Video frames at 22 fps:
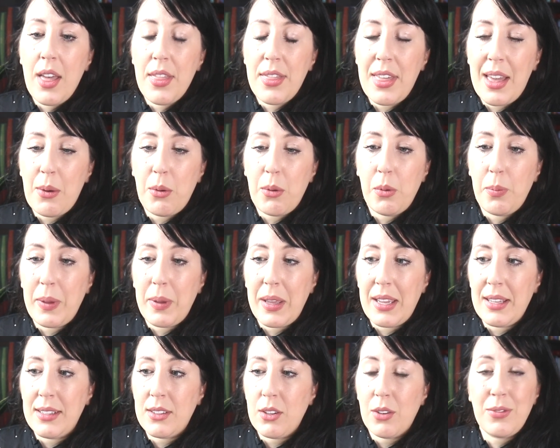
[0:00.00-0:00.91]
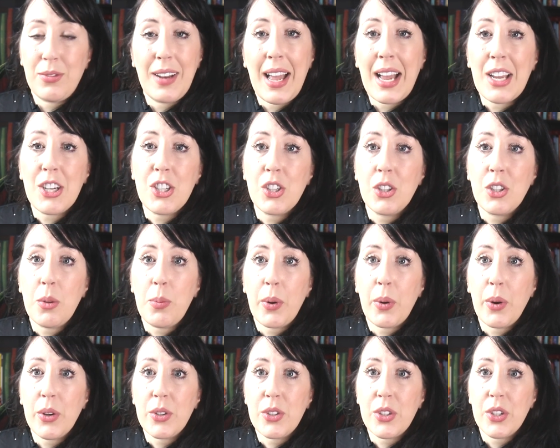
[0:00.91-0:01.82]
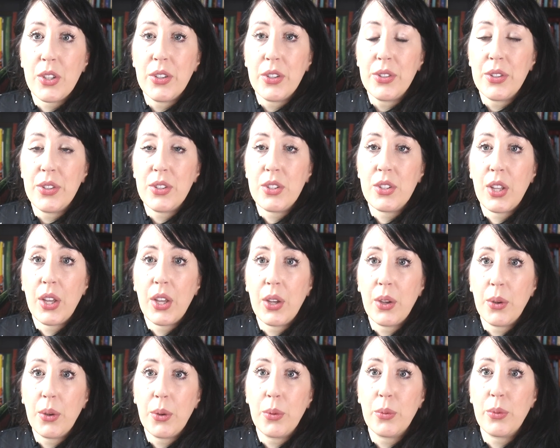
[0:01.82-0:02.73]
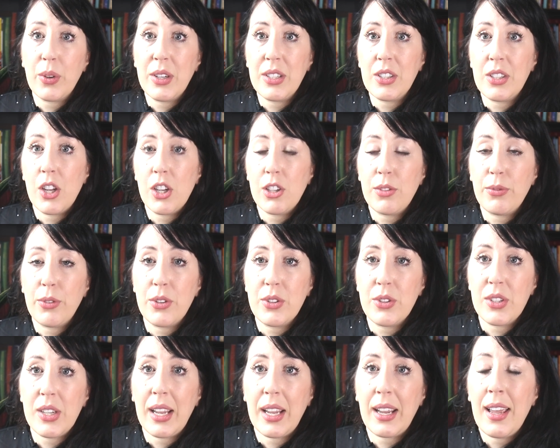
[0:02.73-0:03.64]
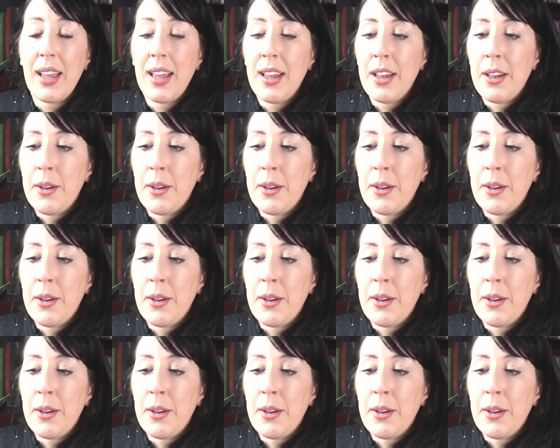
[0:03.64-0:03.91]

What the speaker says: there will be sort of national approaches to research funding.